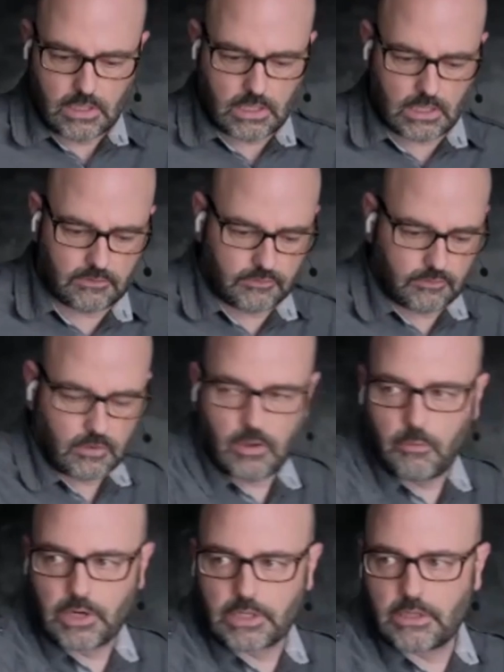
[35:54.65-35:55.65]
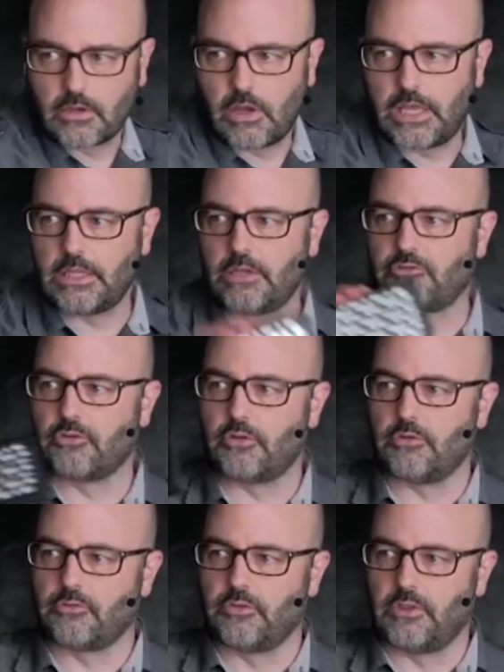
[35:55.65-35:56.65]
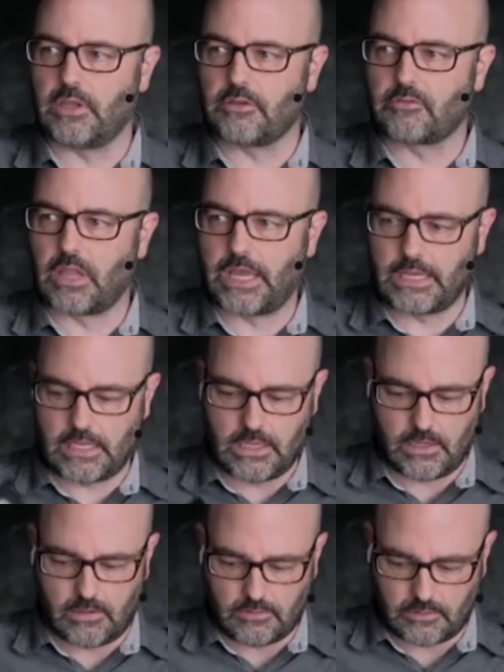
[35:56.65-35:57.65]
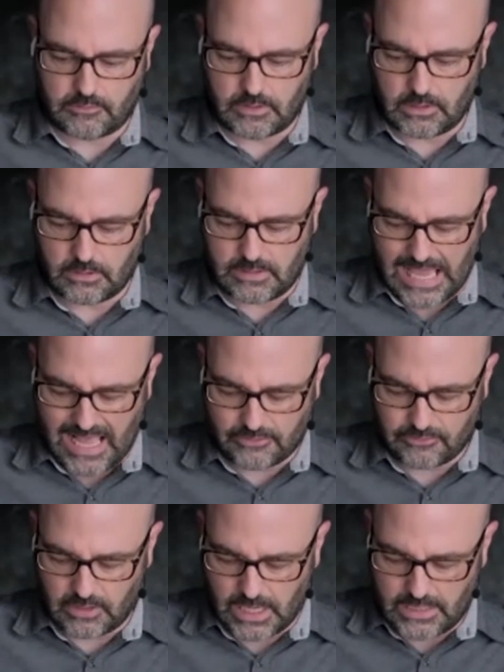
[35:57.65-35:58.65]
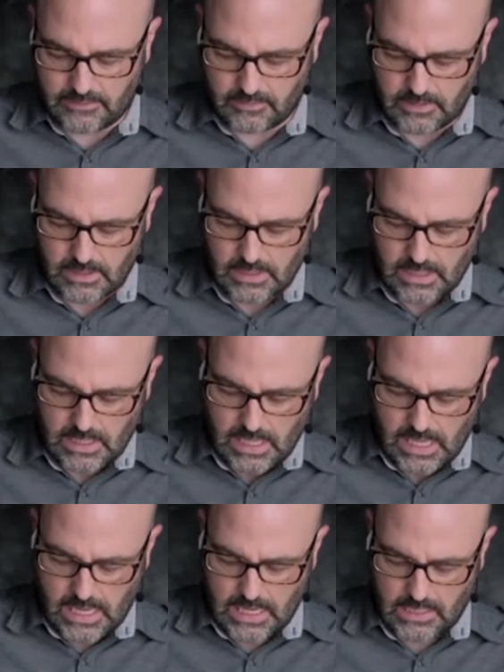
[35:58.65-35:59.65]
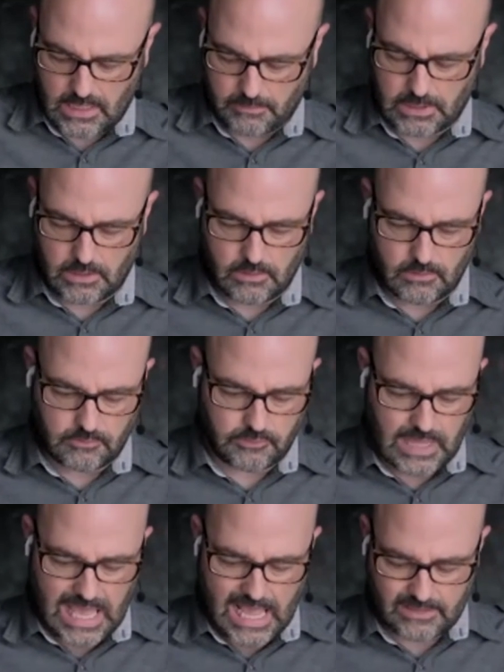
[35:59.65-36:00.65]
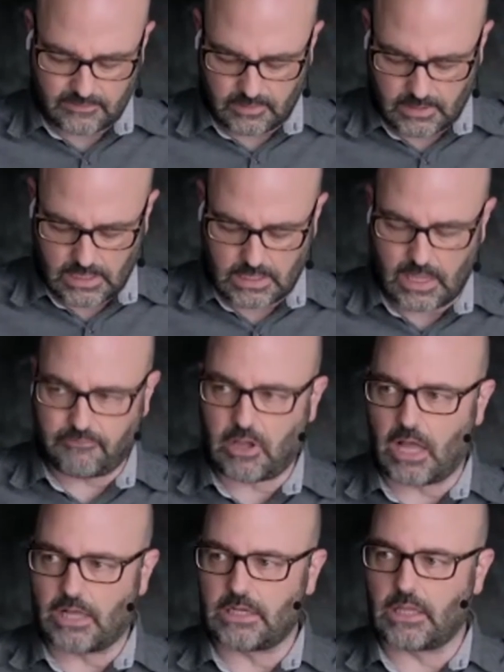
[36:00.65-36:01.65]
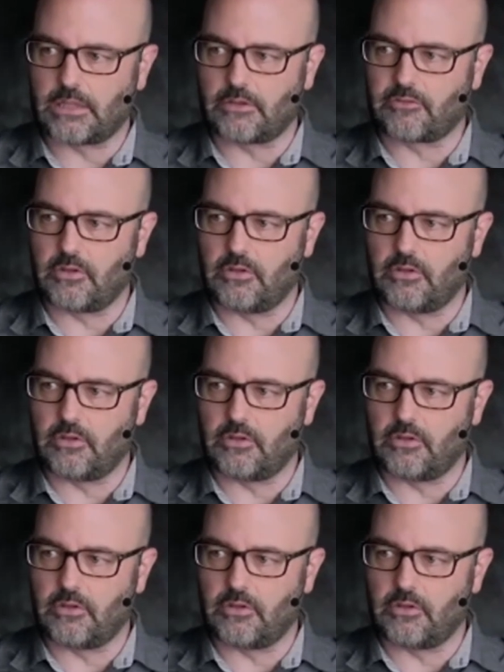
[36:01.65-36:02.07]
It's we're going to go ahead and introduce this light here, this little dash light, and I'm going to use that, and I've got it on this